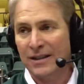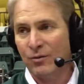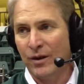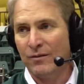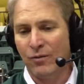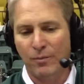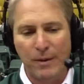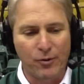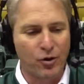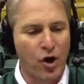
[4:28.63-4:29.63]
What
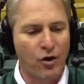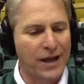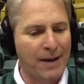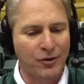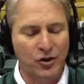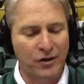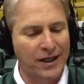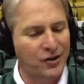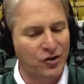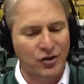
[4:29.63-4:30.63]
people call chemistry
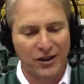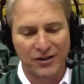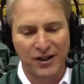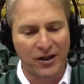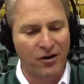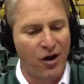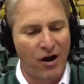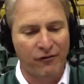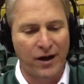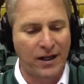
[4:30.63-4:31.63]
is just a little
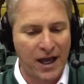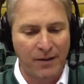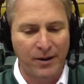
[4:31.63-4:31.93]
off right now.